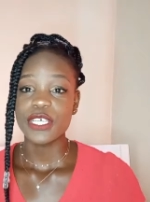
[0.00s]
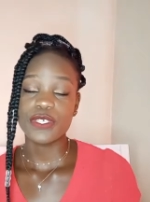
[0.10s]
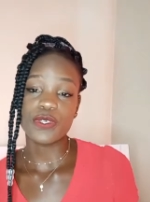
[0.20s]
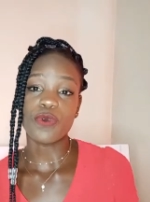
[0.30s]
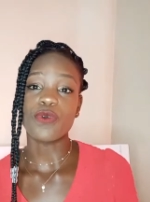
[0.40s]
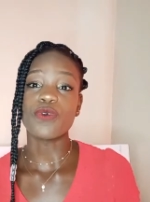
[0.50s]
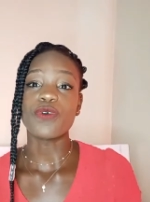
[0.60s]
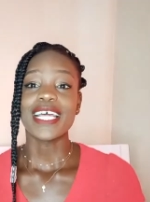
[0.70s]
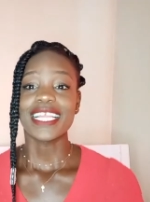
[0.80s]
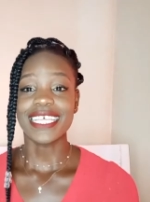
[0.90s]
So
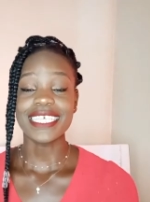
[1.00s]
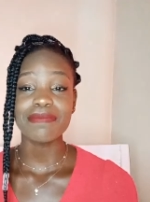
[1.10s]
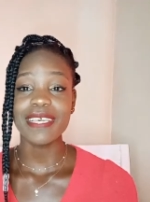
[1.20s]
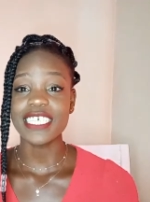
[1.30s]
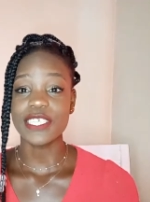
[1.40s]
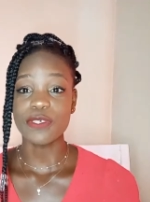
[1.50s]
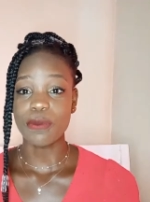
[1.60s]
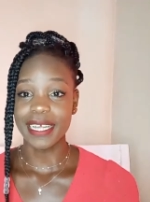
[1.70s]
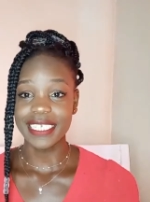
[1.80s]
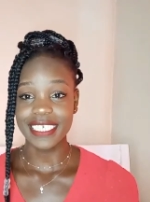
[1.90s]
this makes it so
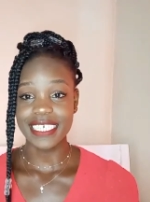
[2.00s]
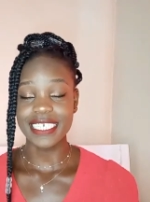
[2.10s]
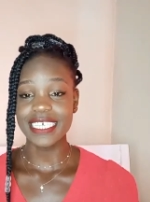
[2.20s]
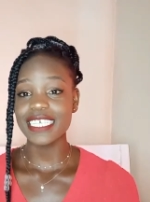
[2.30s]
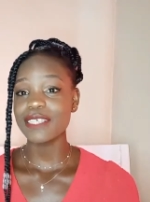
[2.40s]
much easy